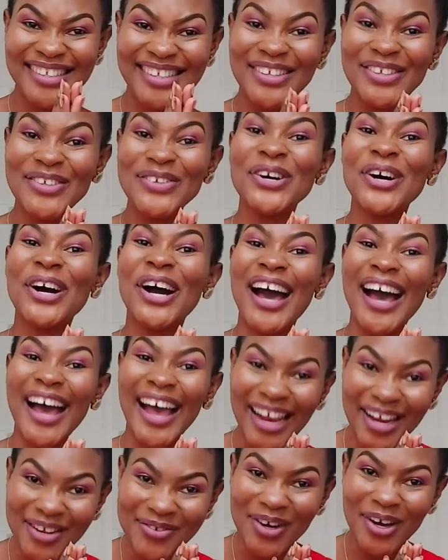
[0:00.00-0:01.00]
you are
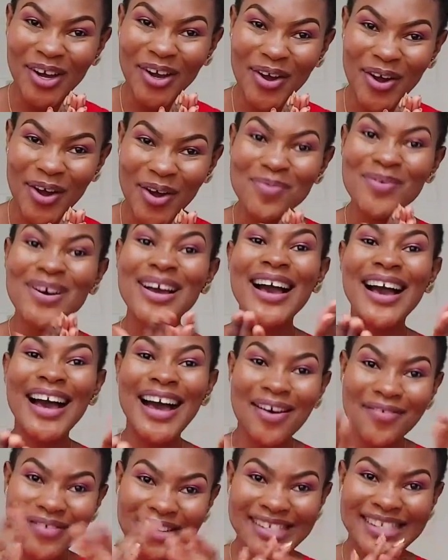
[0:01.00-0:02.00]
highly welcome
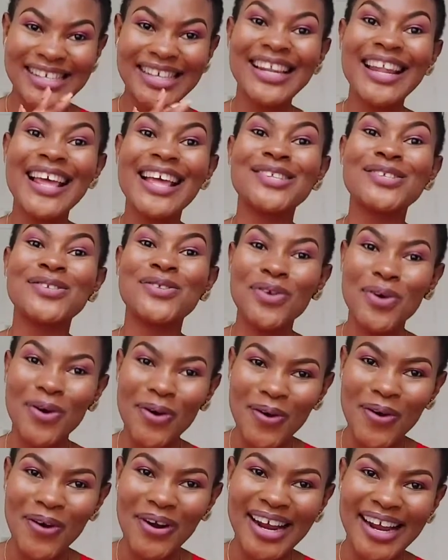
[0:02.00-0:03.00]
have a seat let's
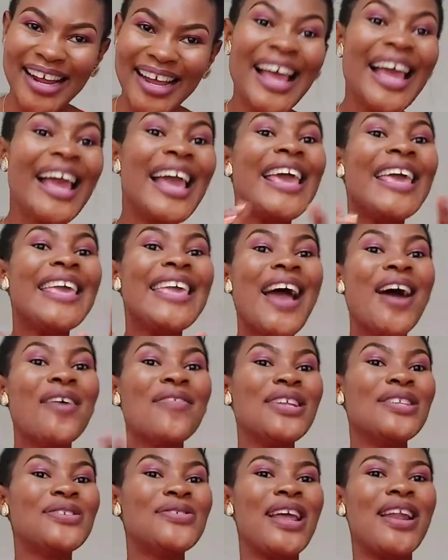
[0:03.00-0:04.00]
talk here
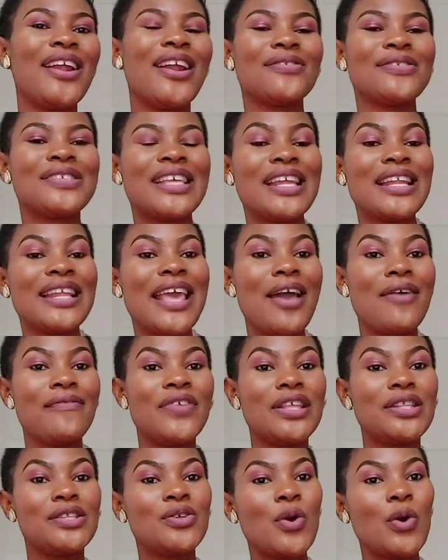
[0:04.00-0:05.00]
we do a lot of skincare
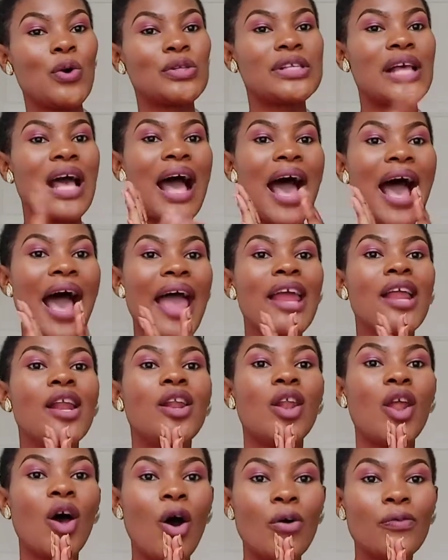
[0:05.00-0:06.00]
videos i
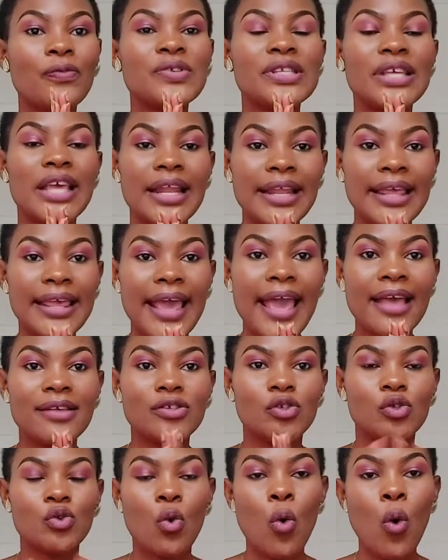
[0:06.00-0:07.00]
love skincare
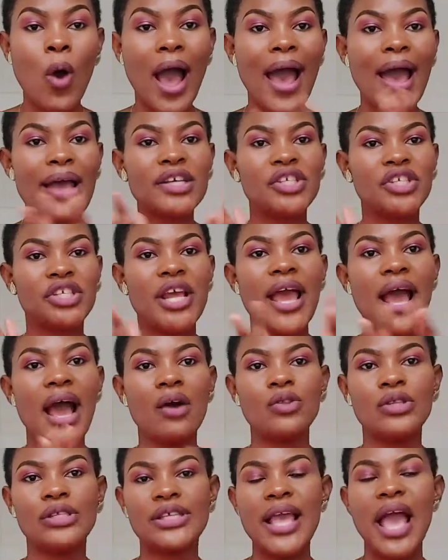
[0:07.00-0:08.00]
so i share
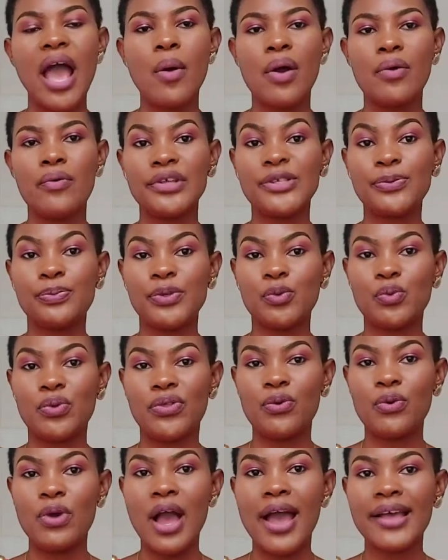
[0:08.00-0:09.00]
out diy recipes with
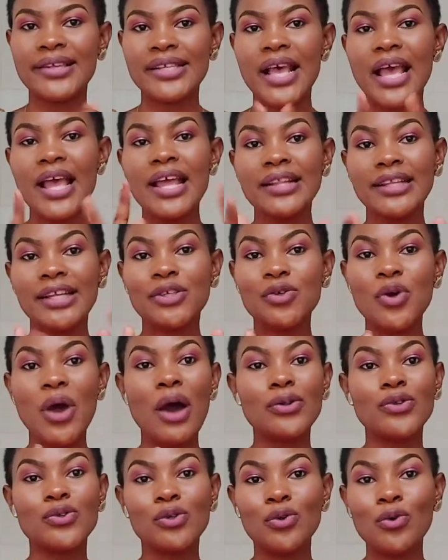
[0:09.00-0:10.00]
you guys teach you how
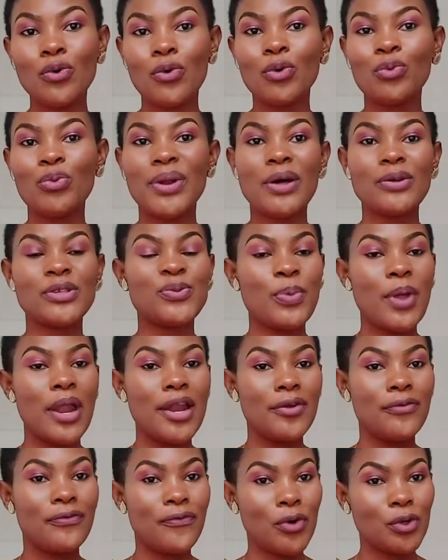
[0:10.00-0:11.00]
to look good without spending
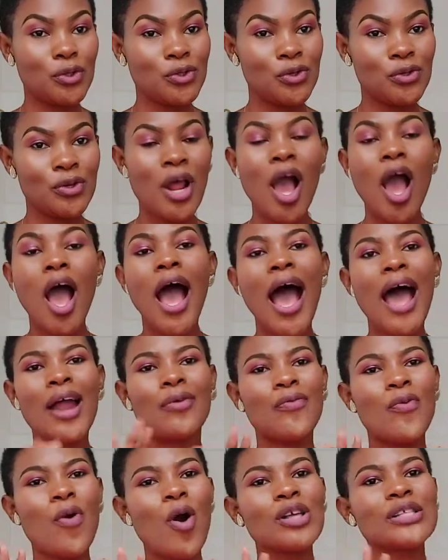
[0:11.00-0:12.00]
a fortune and
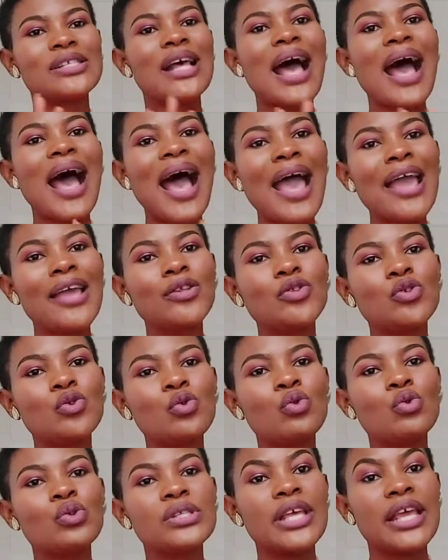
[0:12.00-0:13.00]
of course i
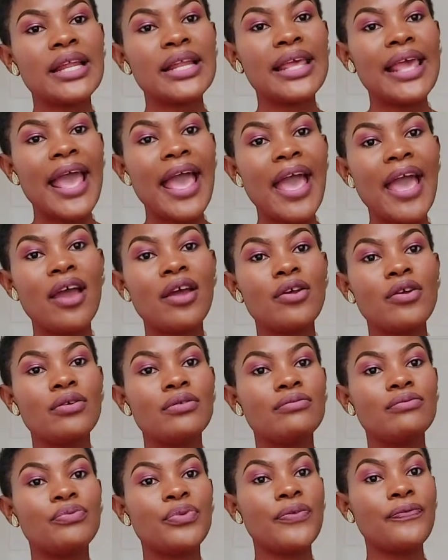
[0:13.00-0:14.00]
do skincare
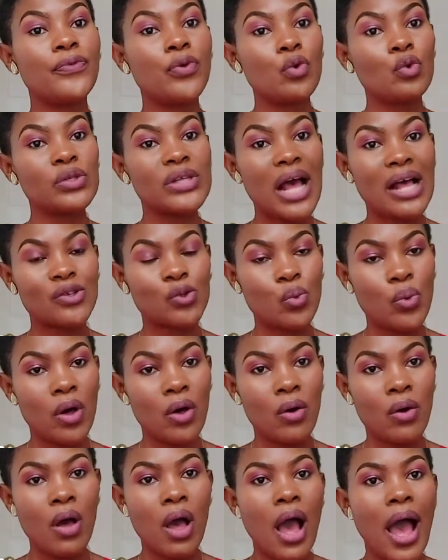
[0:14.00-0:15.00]
reviews as
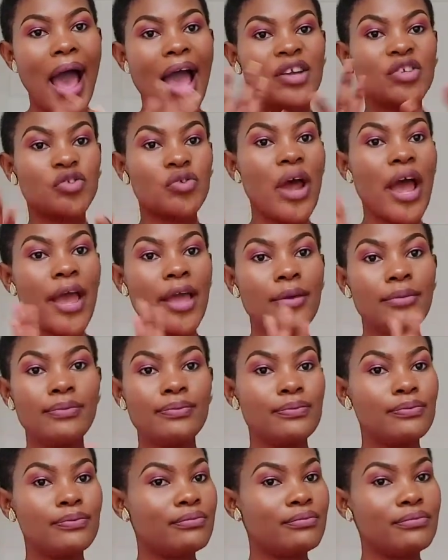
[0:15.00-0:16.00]
well i try
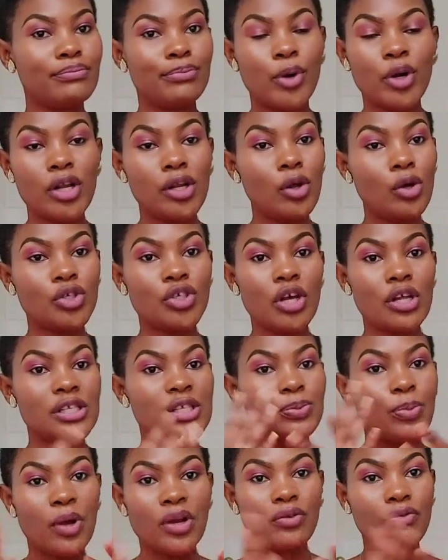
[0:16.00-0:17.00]
body lotions,
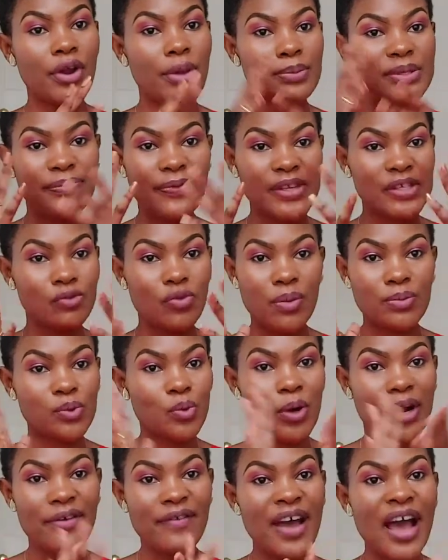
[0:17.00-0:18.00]
body creams, face creams,
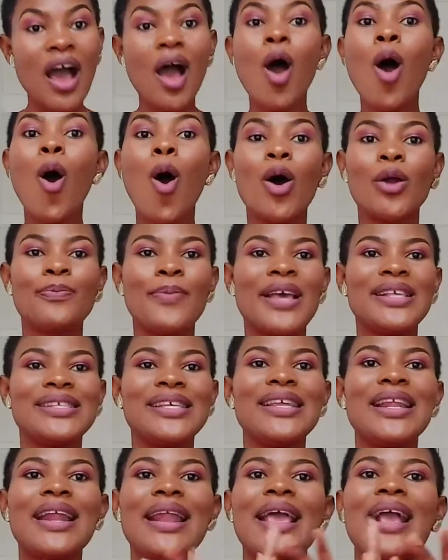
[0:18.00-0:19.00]
whatever on my
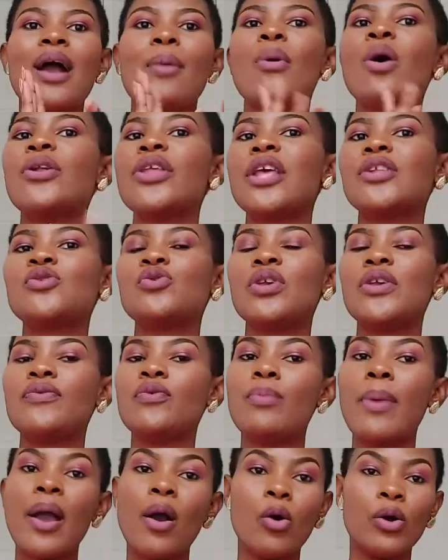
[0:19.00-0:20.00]
skin and I come out here to give you
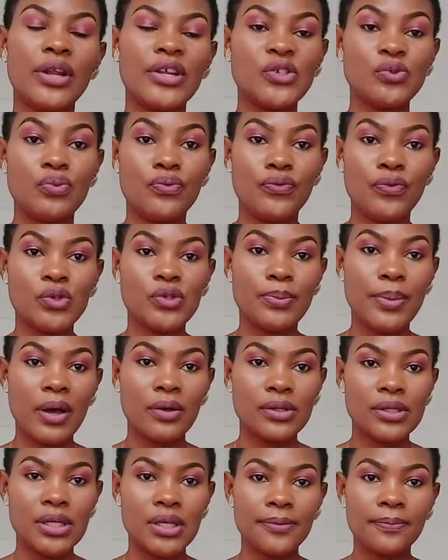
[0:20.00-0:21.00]
my honest reviews
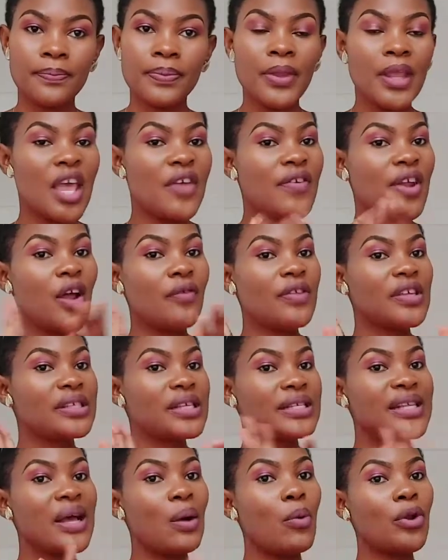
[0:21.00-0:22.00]
about it. If any of those
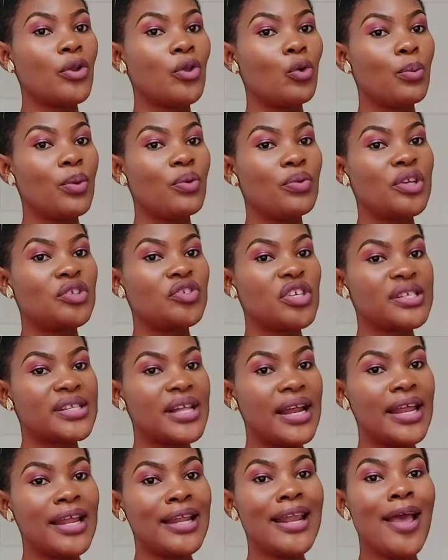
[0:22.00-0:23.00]
things are what you'll be
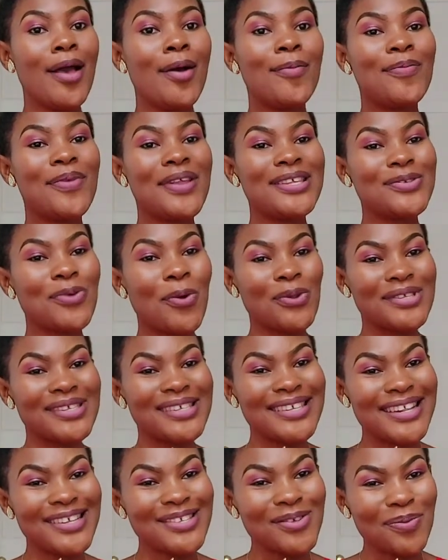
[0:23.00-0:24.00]
interested in, please
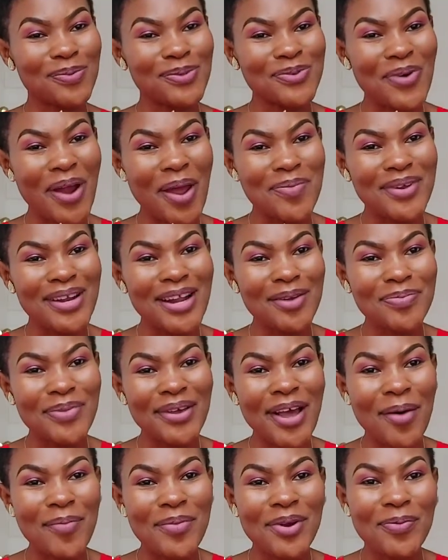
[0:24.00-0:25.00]
consider subscribing and
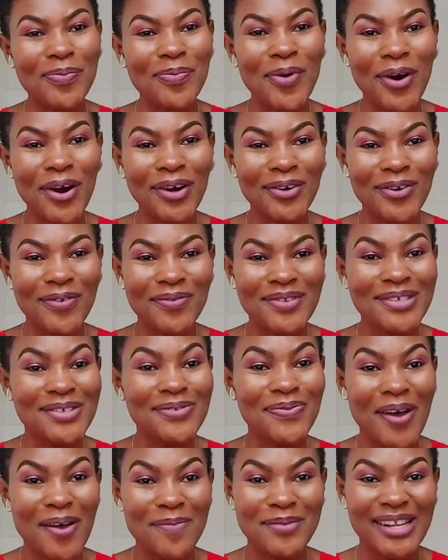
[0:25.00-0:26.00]
becoming a part of this
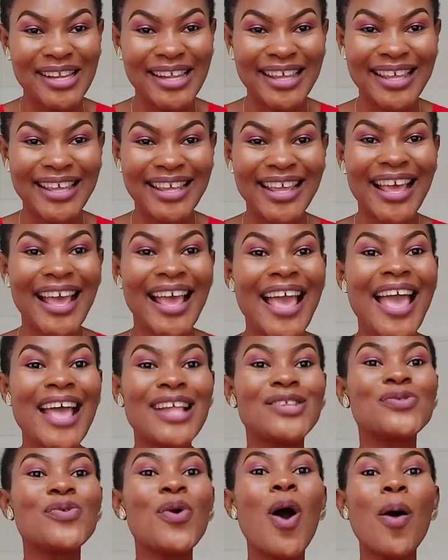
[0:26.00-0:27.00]
family. And
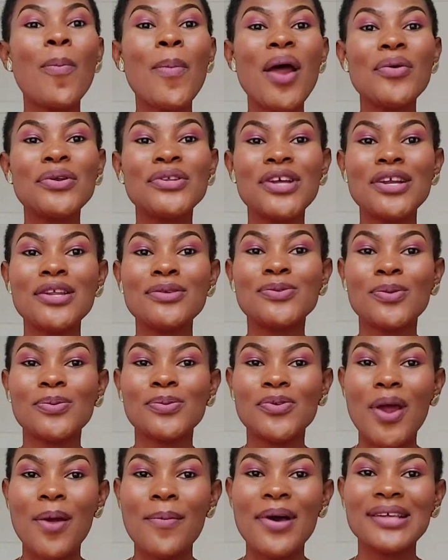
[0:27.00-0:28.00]
to all my returning
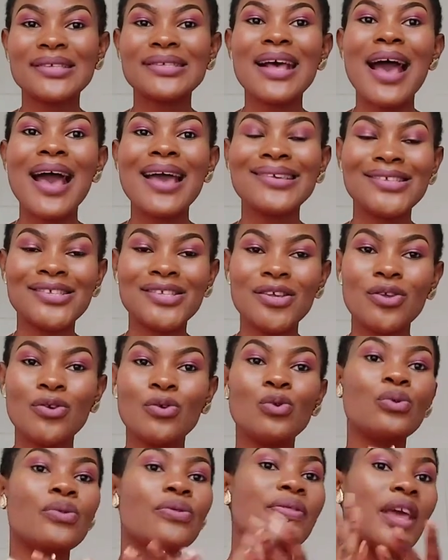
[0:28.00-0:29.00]
subscribers, I see
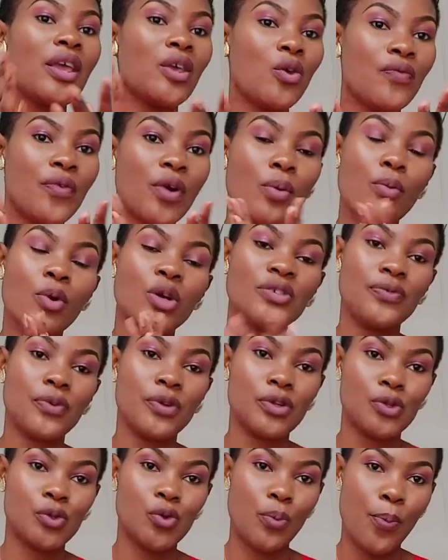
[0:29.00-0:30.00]
you. Thank you very much for
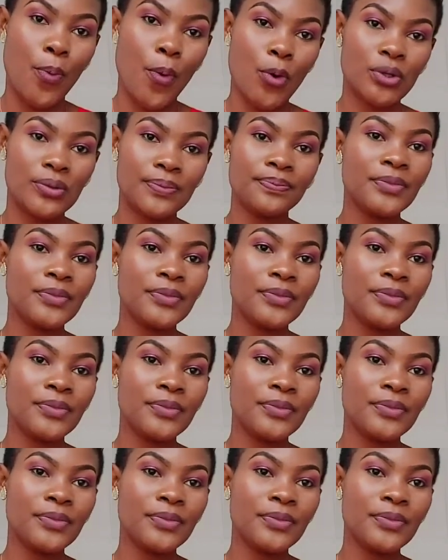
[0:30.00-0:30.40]
the support.